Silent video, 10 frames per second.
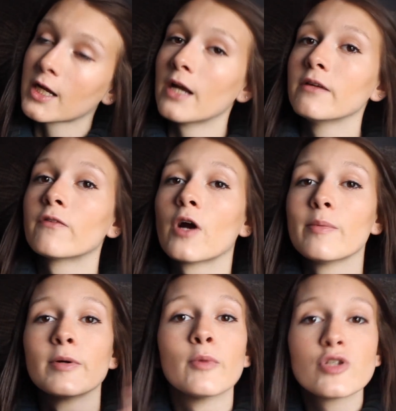gunning for a
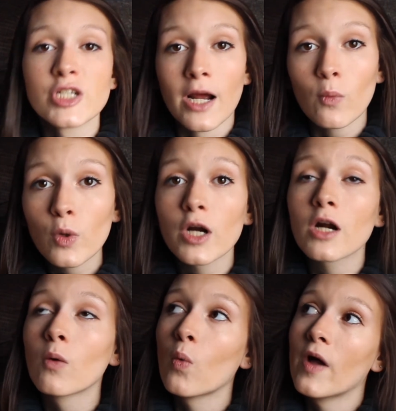promotion at
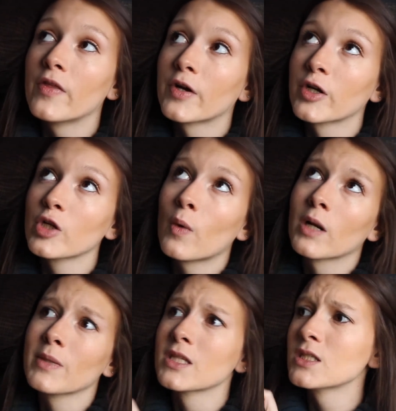work, whether you want
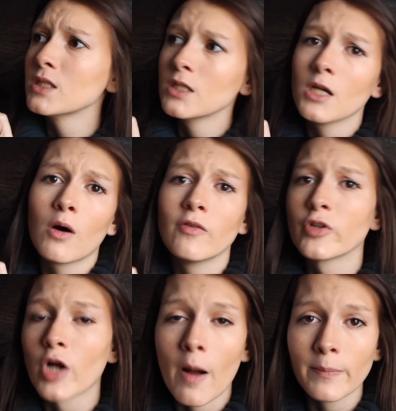to be the CEO of
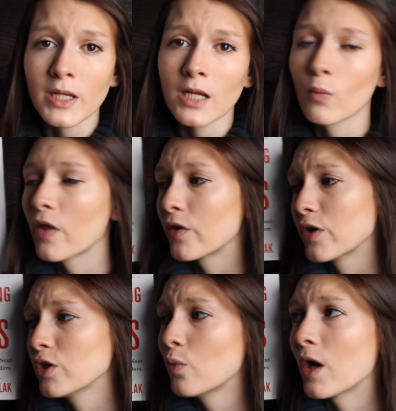your company, whether
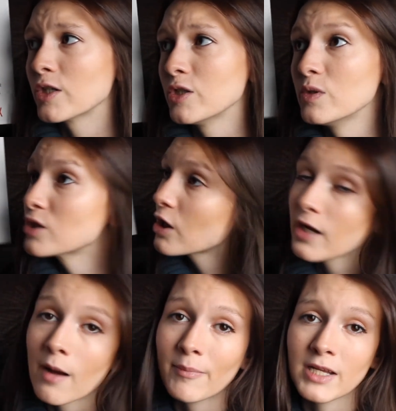you want to start a
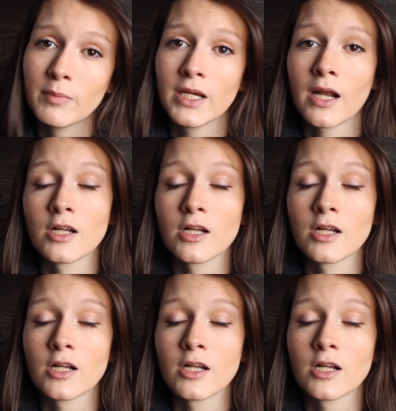company, being an